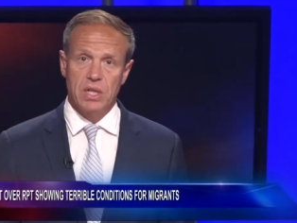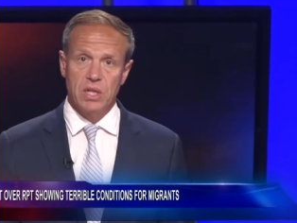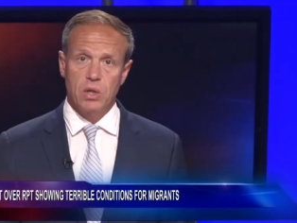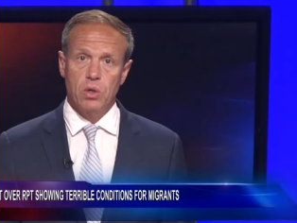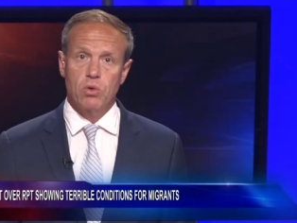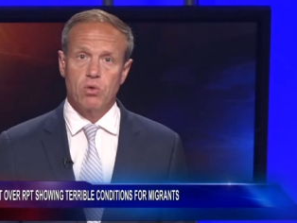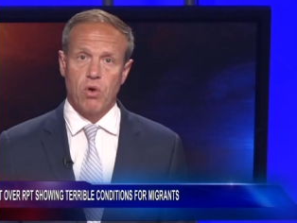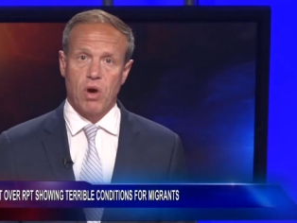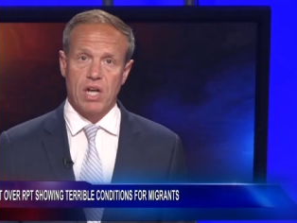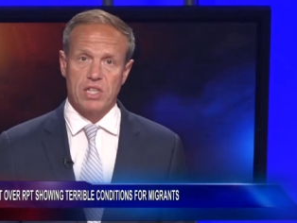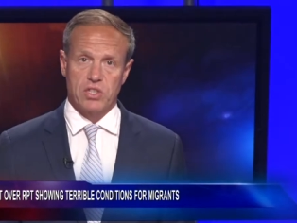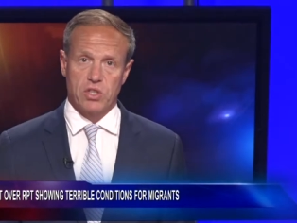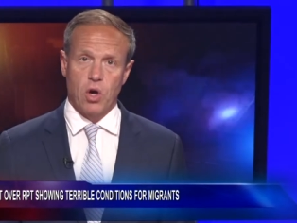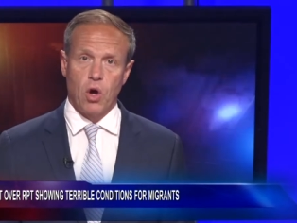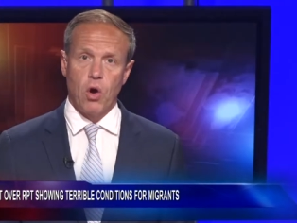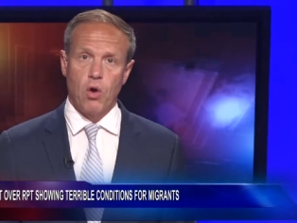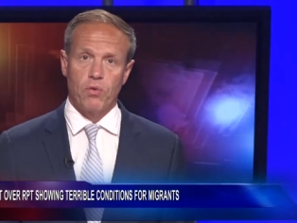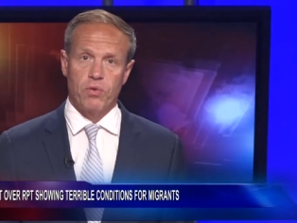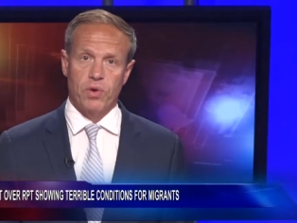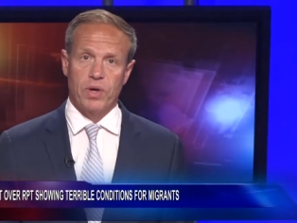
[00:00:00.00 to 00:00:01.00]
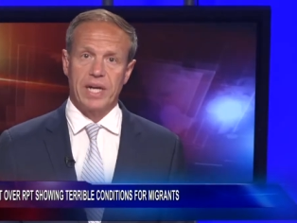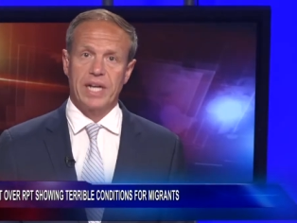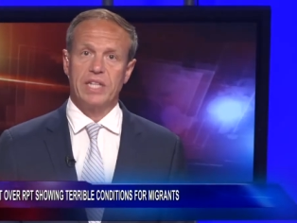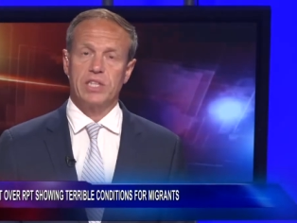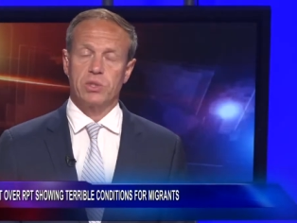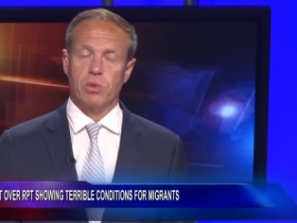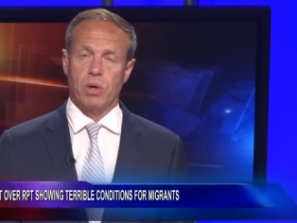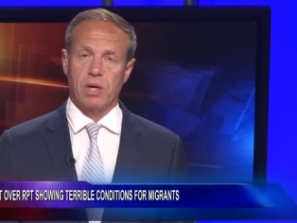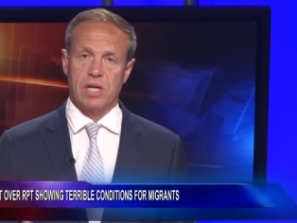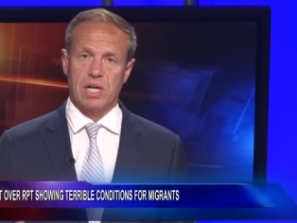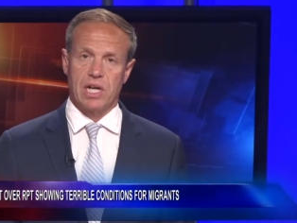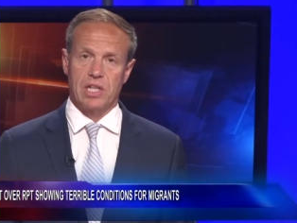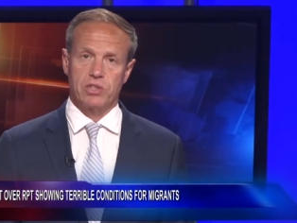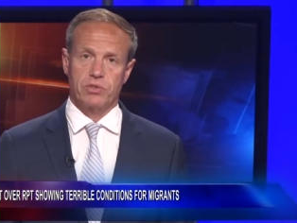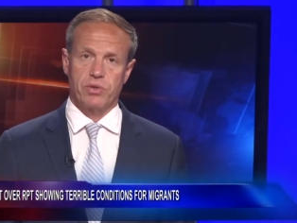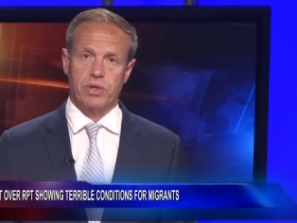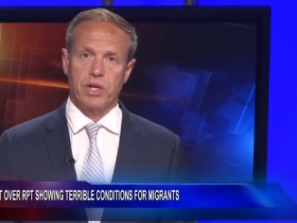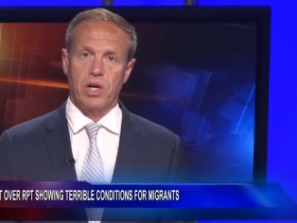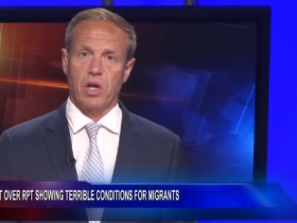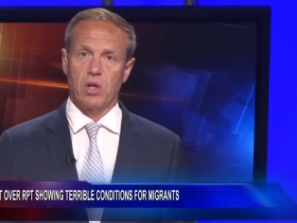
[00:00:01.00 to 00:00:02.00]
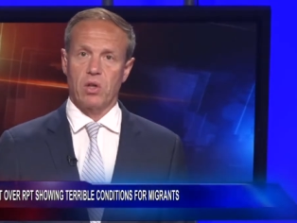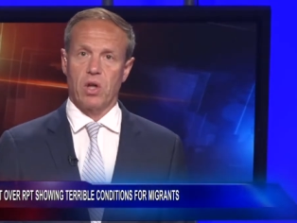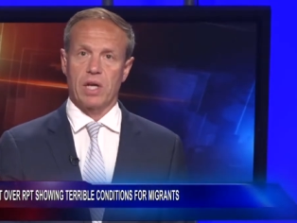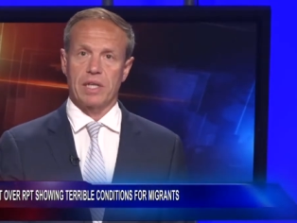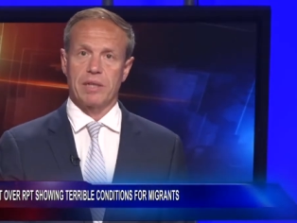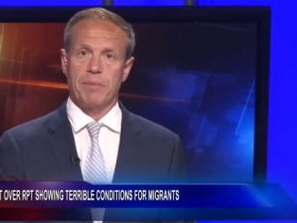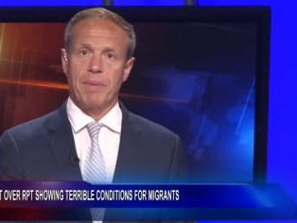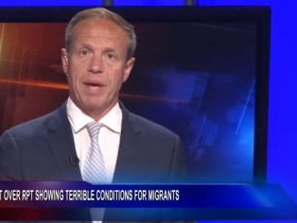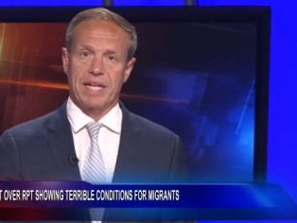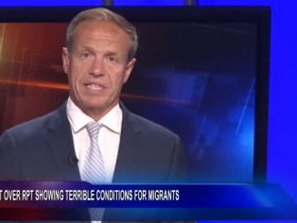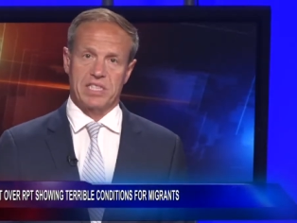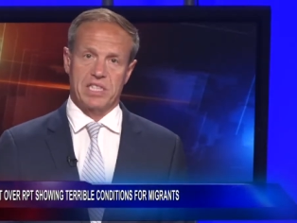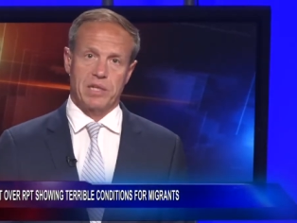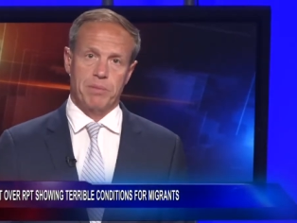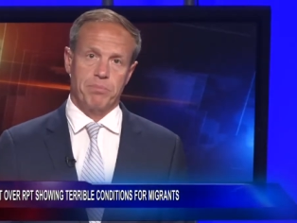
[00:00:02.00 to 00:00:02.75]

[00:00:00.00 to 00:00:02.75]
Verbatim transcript: who crossed over into our country along the Mexican